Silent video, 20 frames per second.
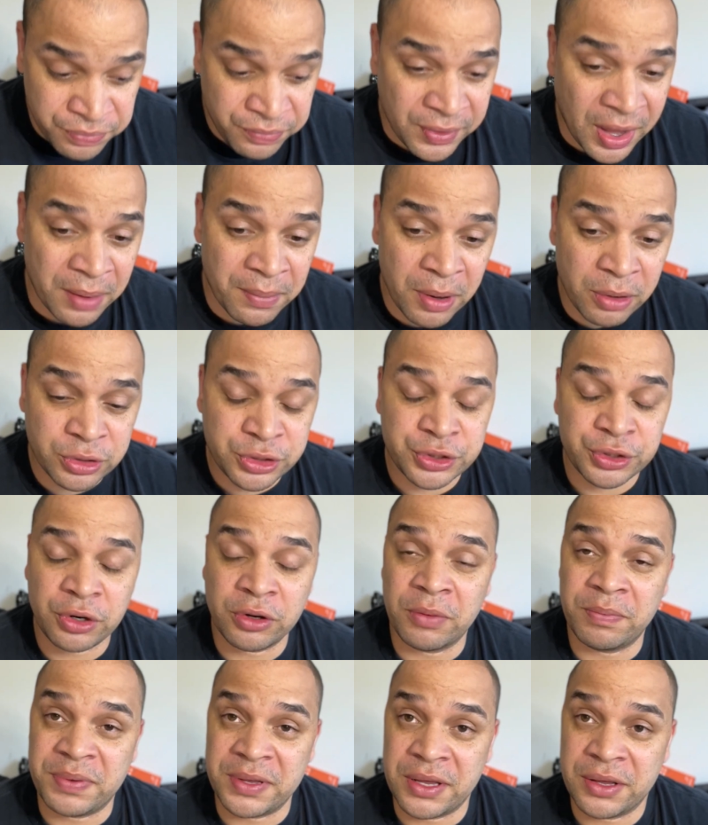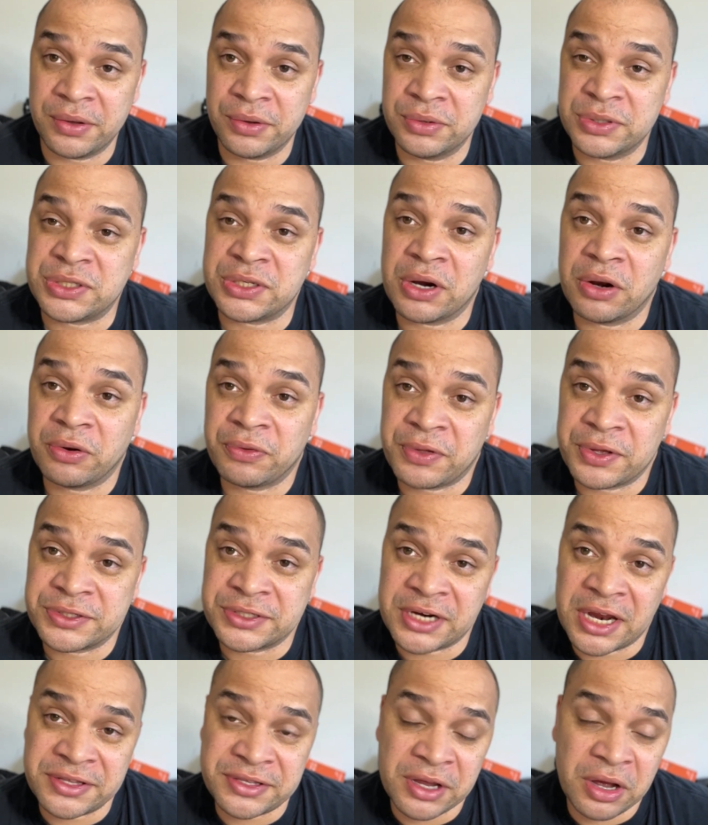emotional abuse and other things
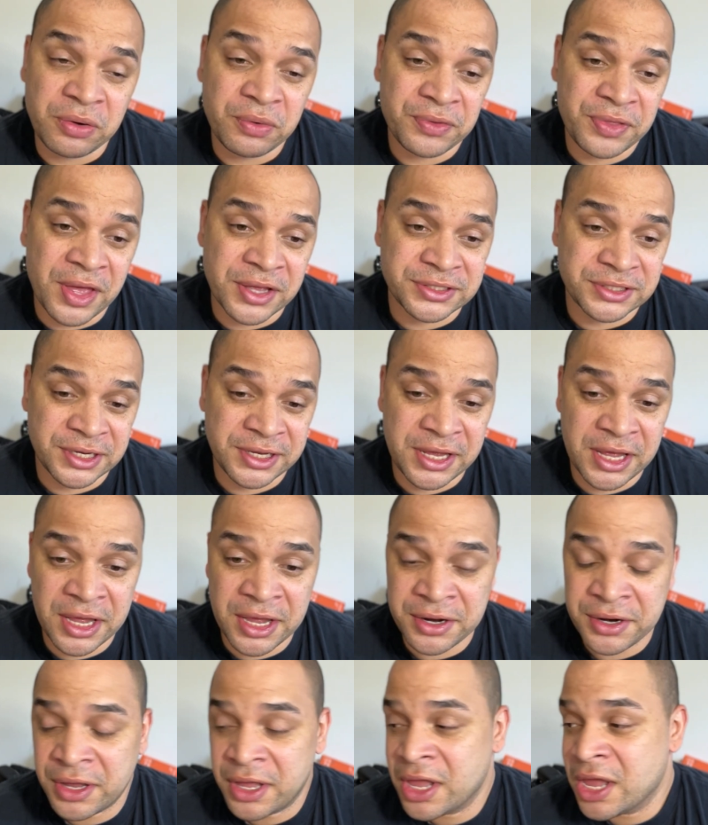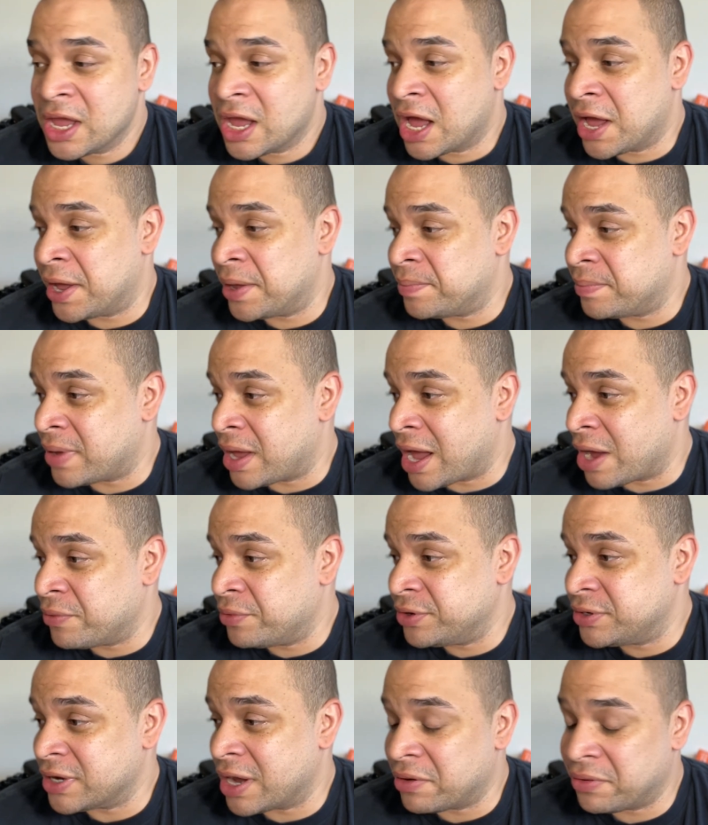that I dealt with as a kid, I
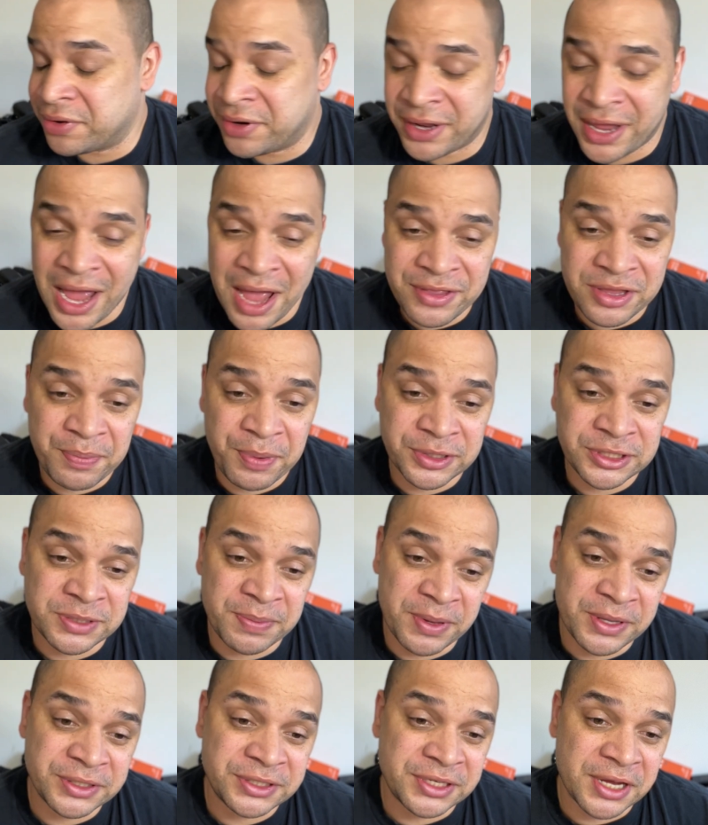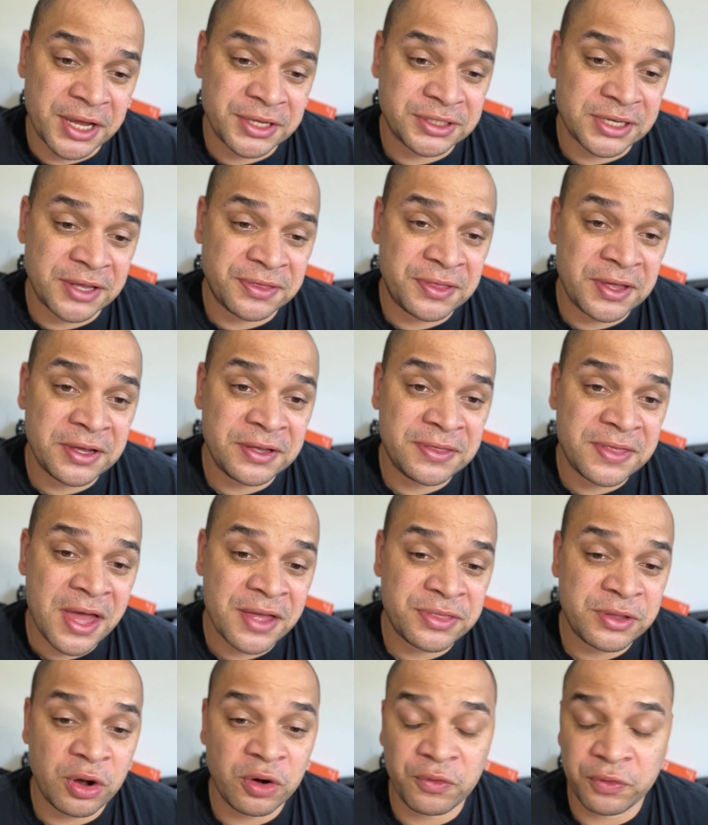would have to put some insights. I think
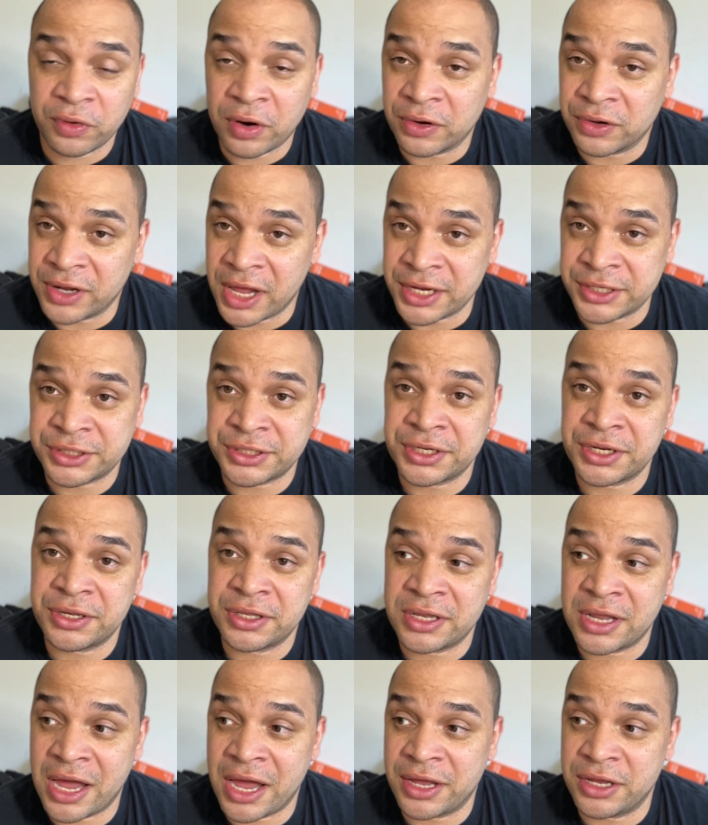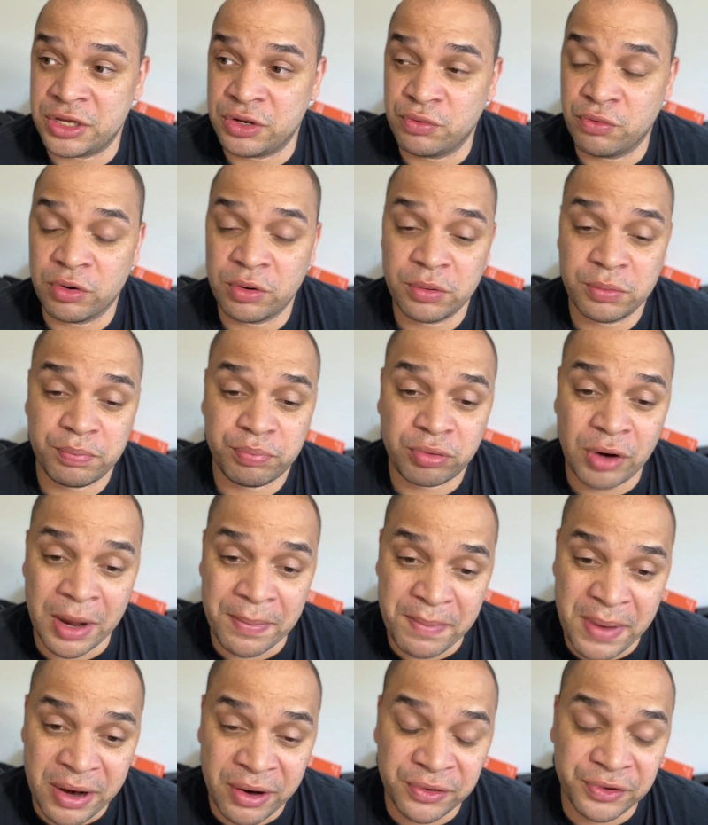that the overall lesson that you were
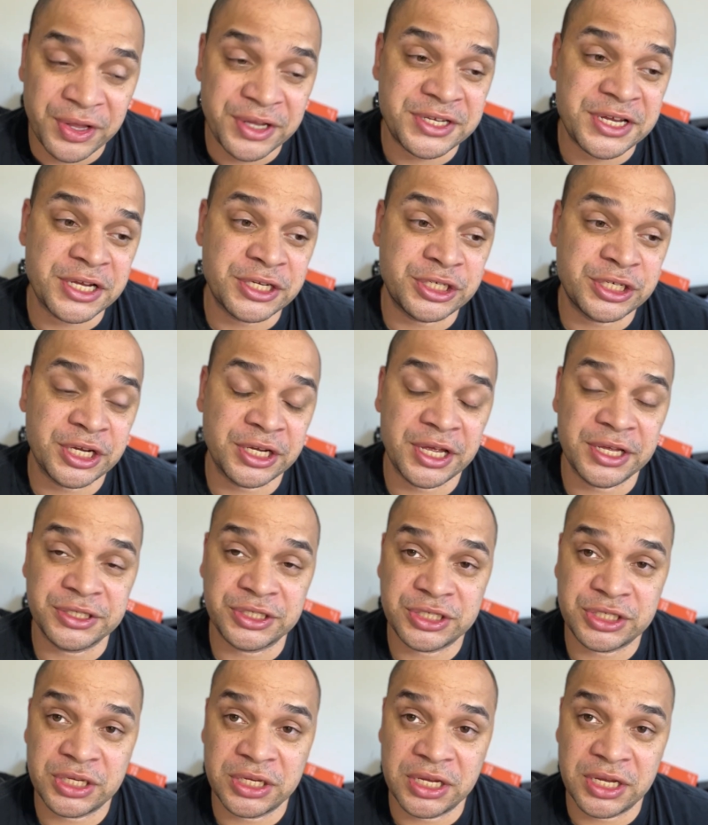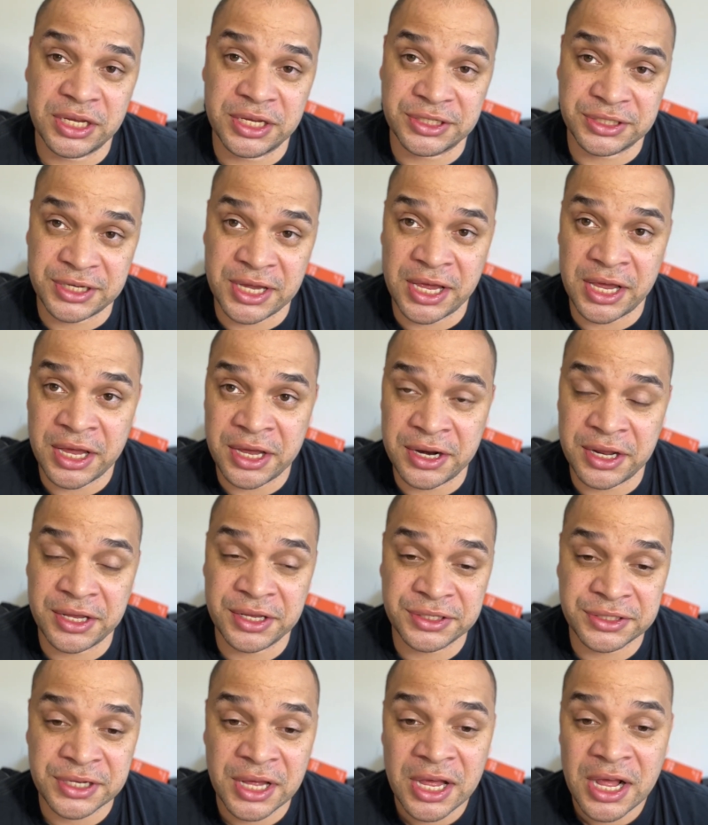primarily teaching his kid
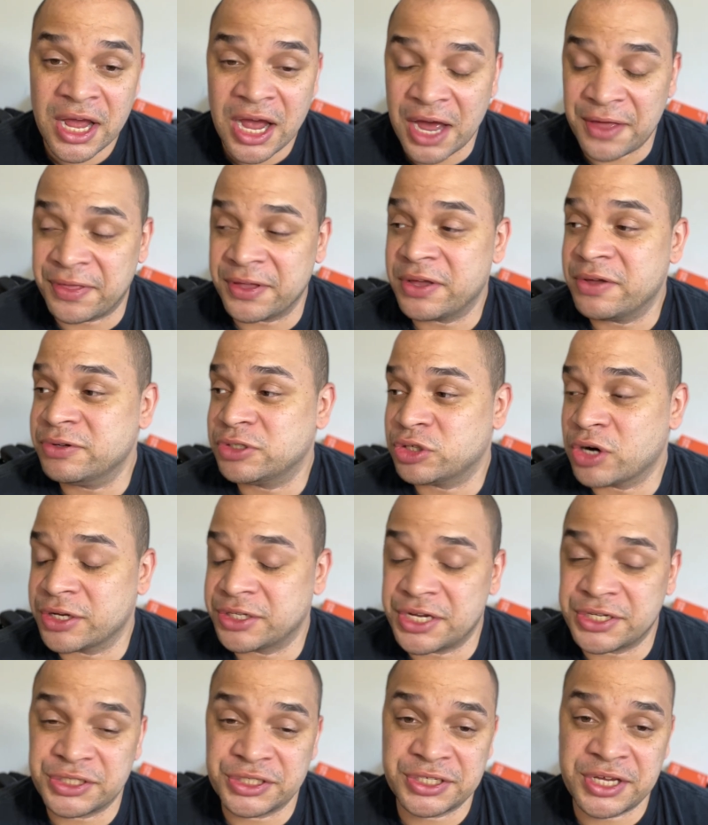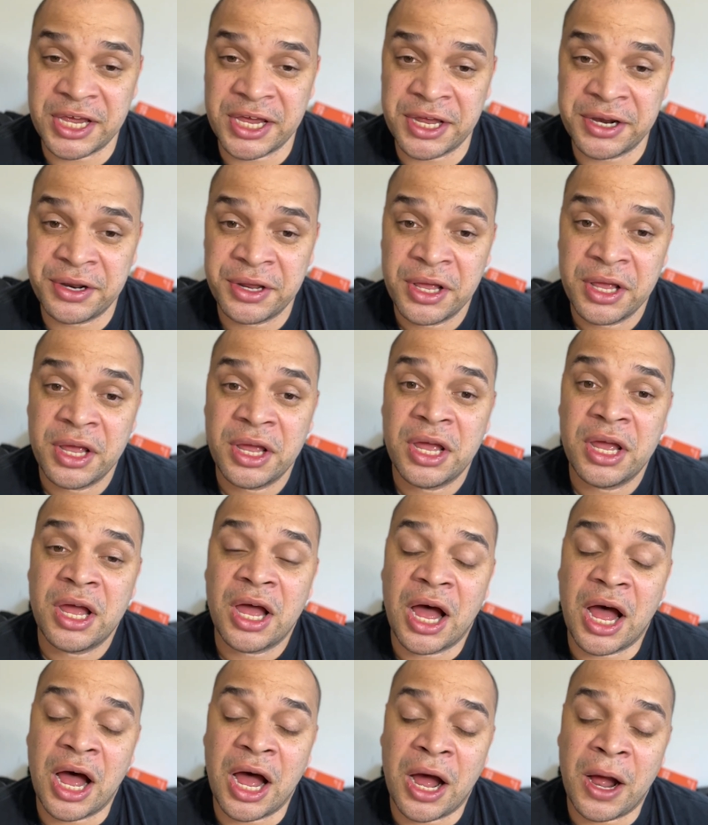is, I think he's trying to teach his kid
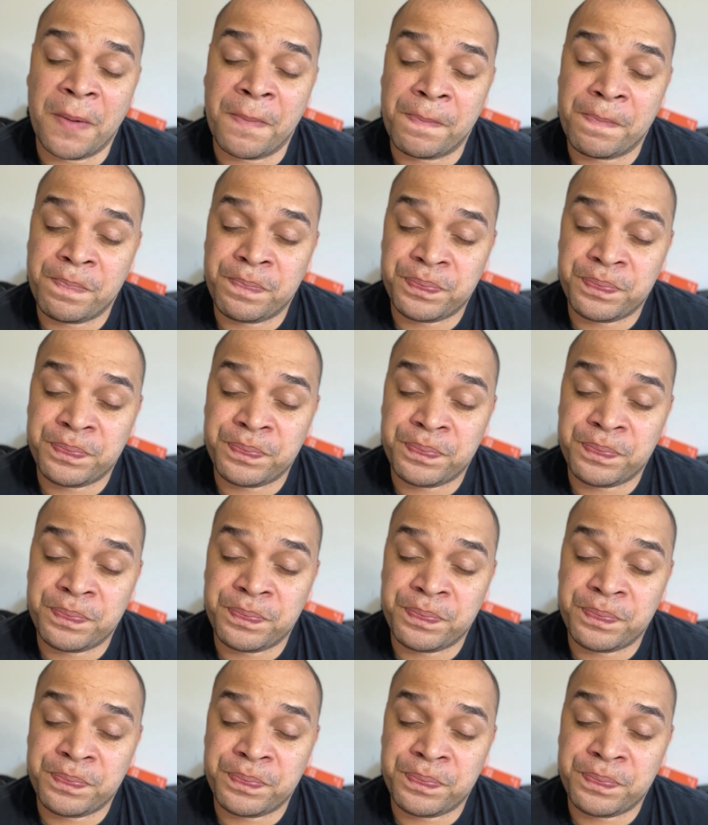a